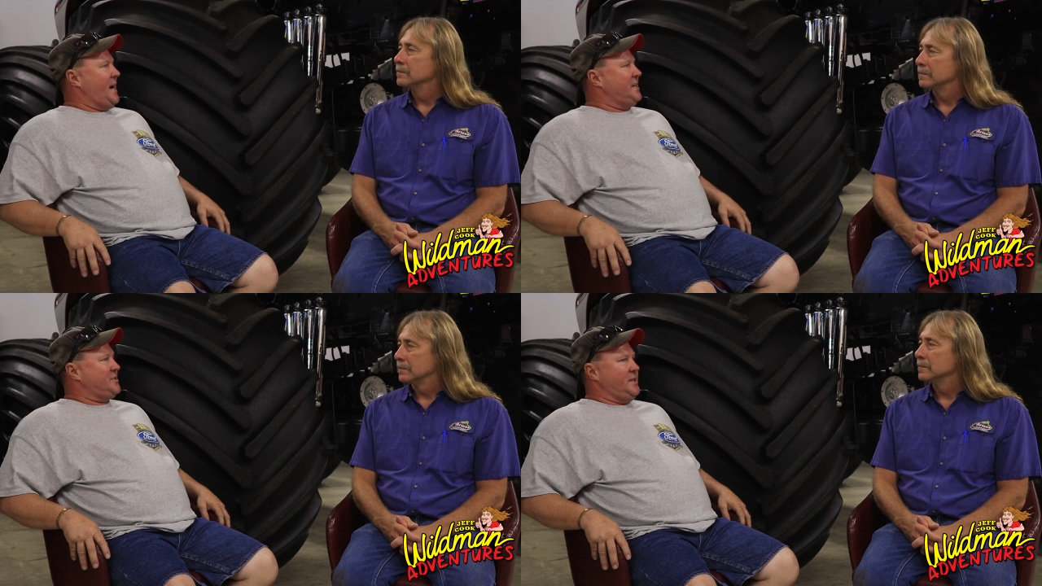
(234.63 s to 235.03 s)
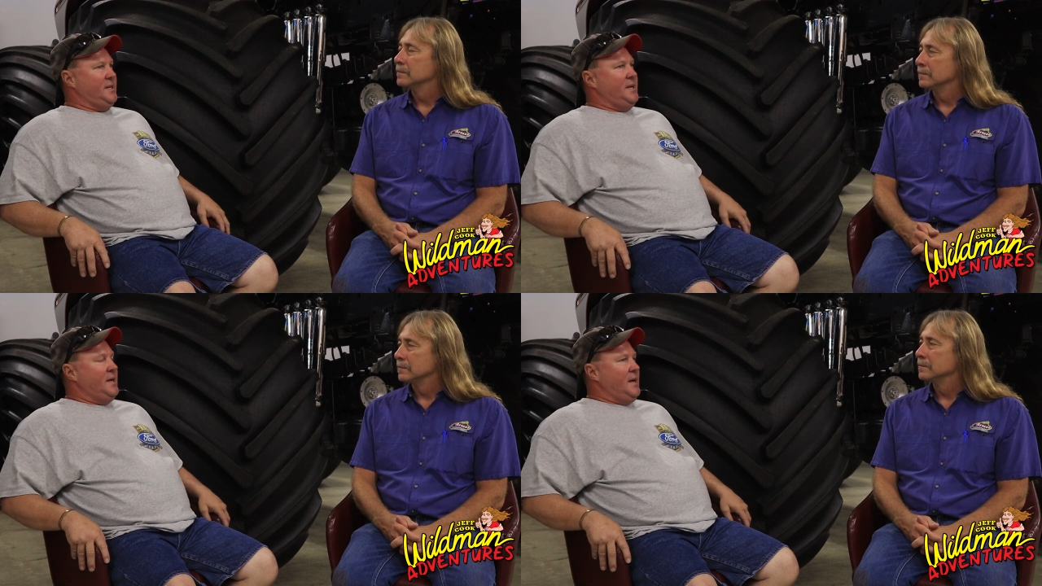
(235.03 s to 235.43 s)

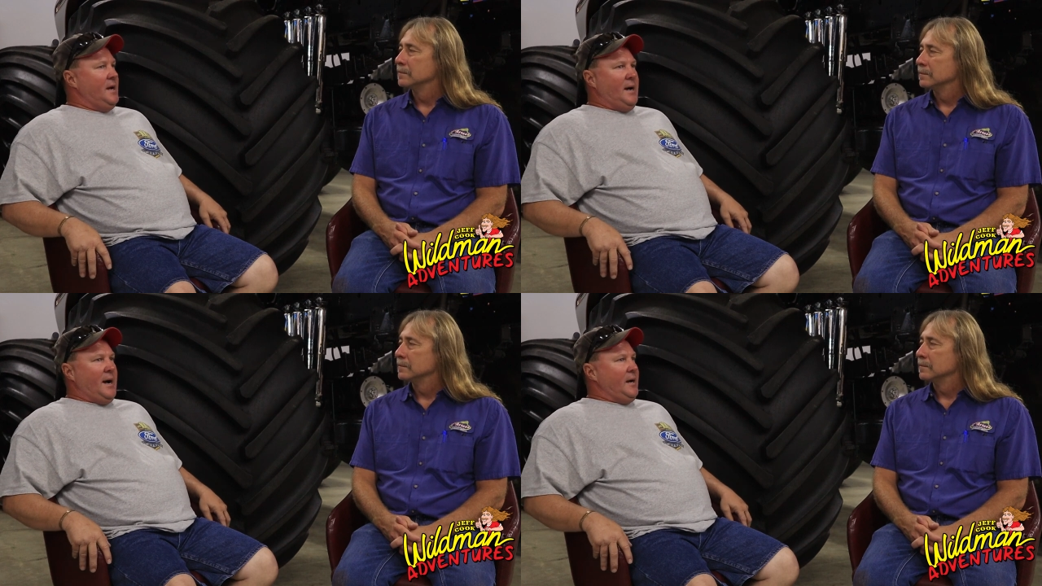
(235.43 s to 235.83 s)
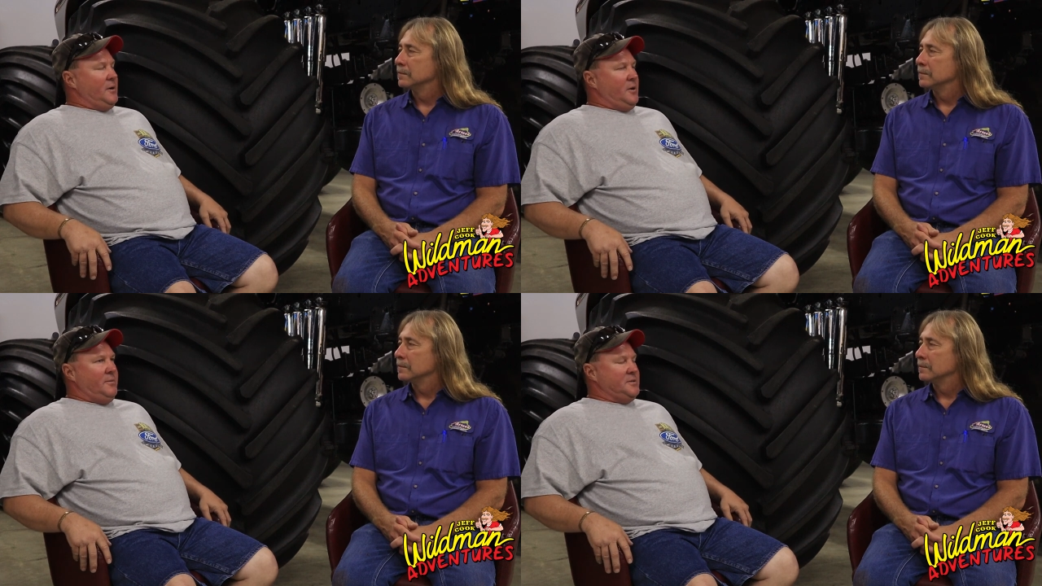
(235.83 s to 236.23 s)
Speaker 1: chassis. I
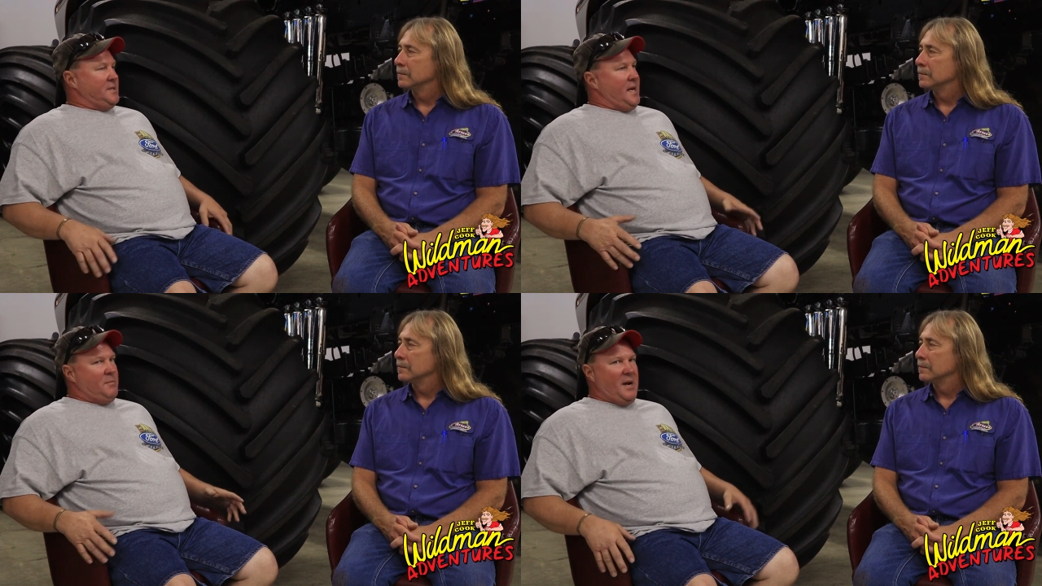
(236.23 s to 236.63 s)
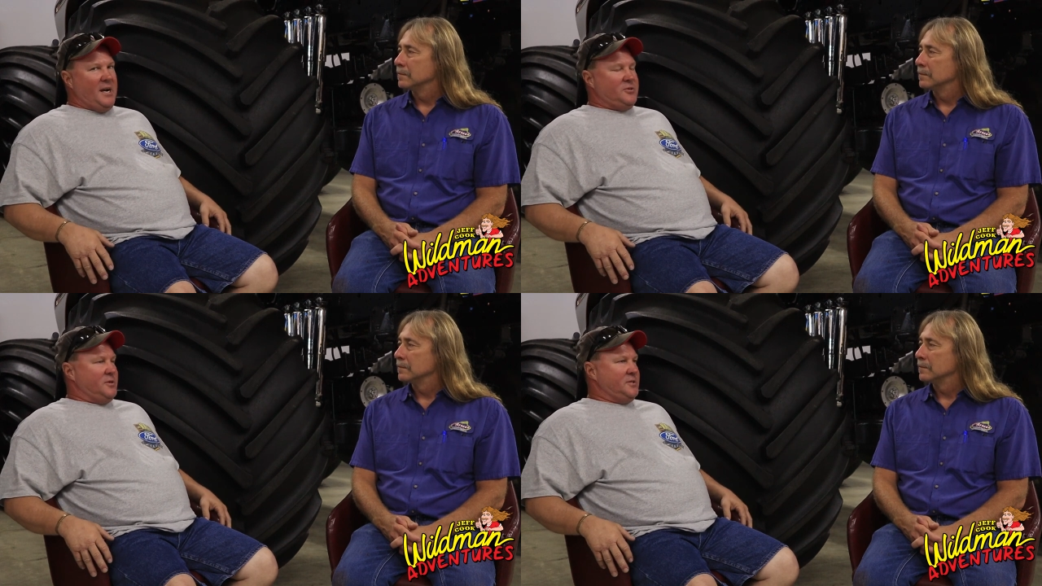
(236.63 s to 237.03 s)
don't know, it was a Dan
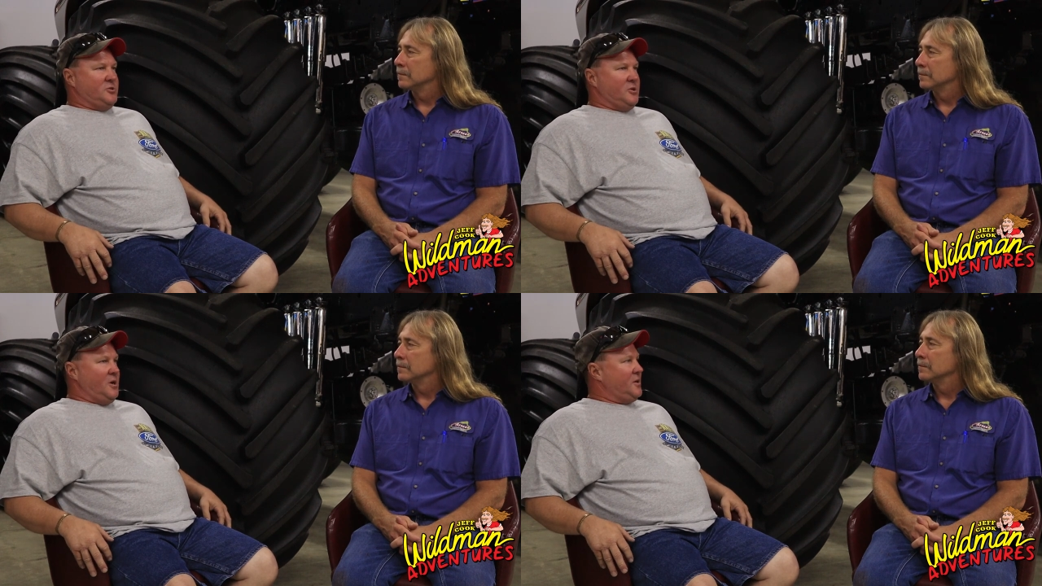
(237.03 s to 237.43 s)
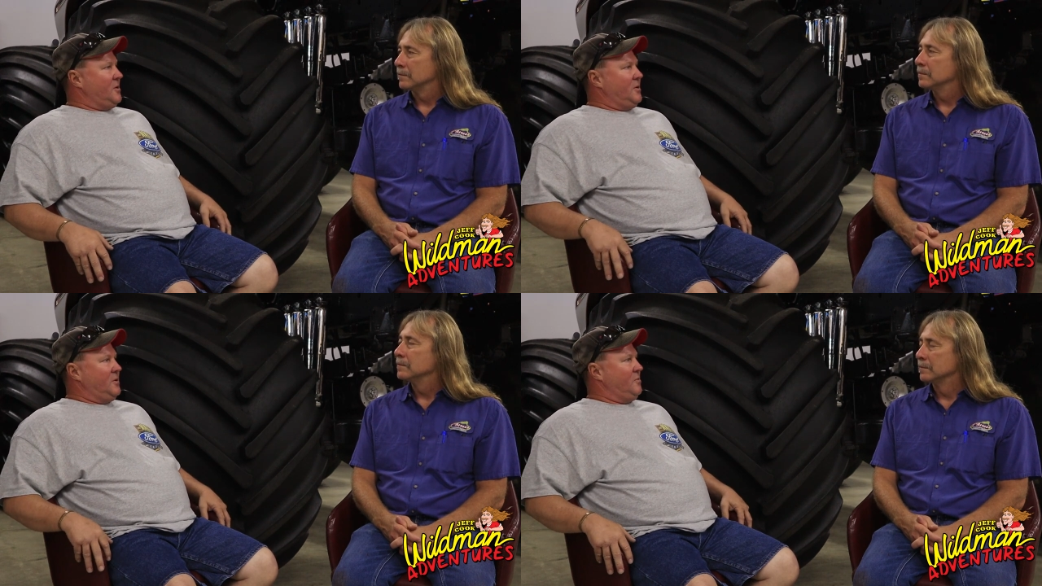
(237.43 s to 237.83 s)
Patrick truck
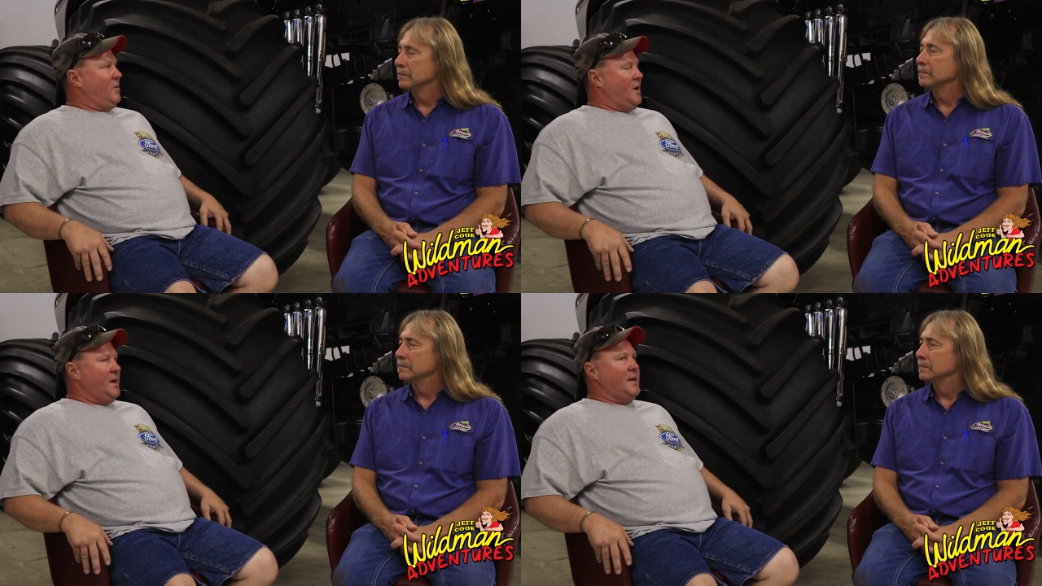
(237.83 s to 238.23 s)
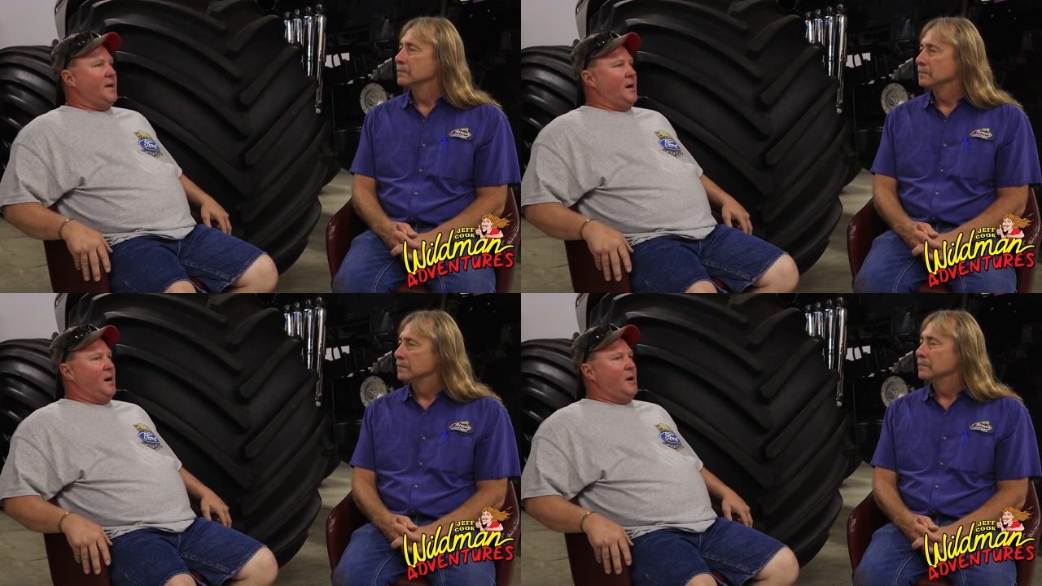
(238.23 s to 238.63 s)
or mm-hmm. what.
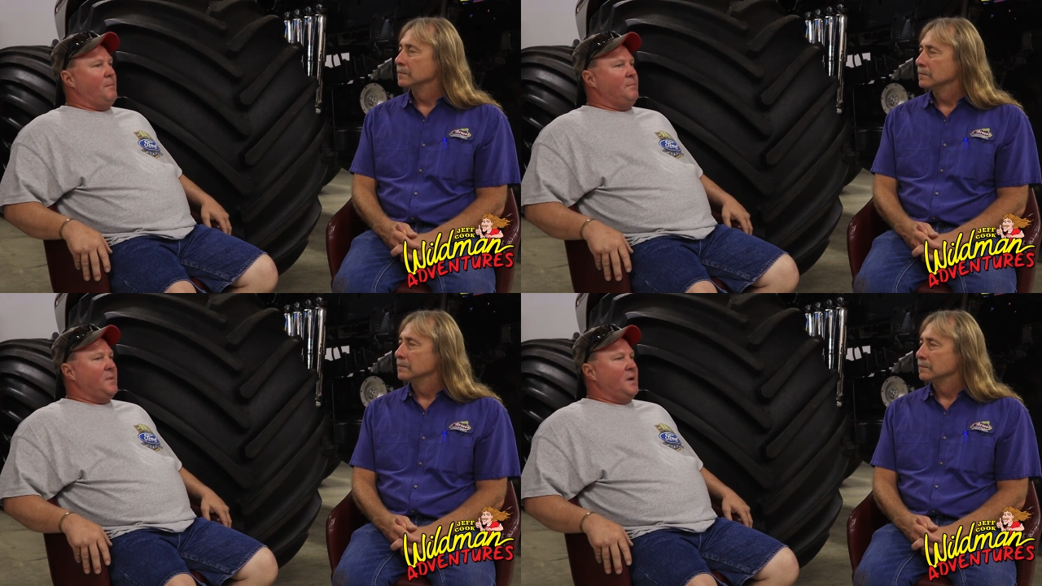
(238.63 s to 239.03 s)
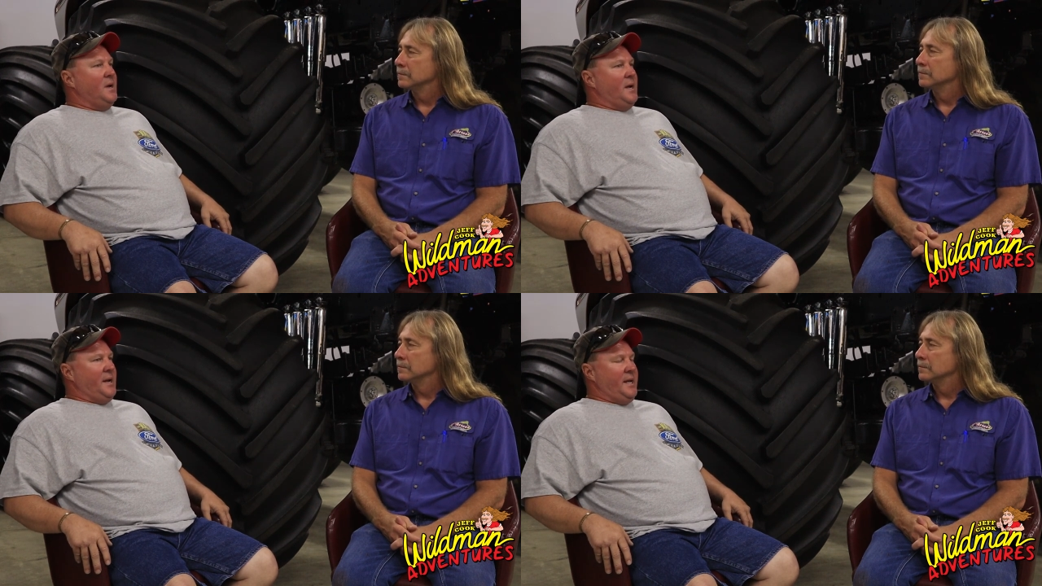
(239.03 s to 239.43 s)
Um,
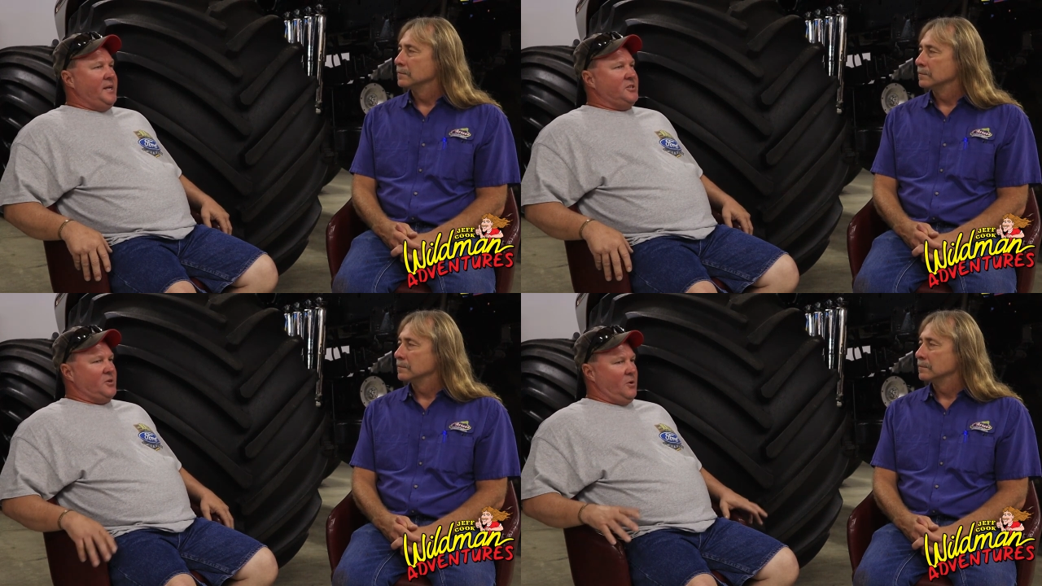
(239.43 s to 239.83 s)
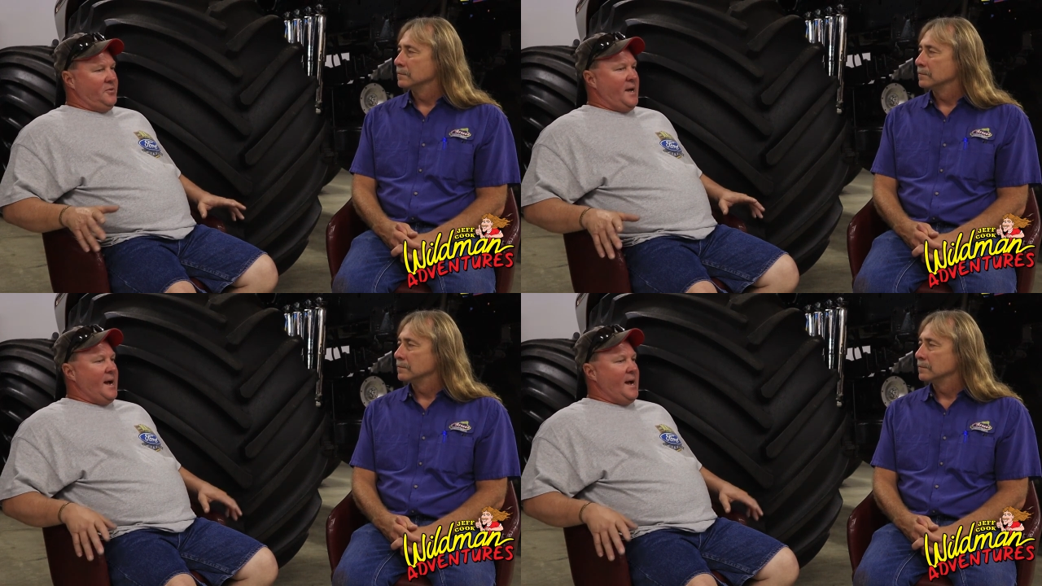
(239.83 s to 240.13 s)
and he sold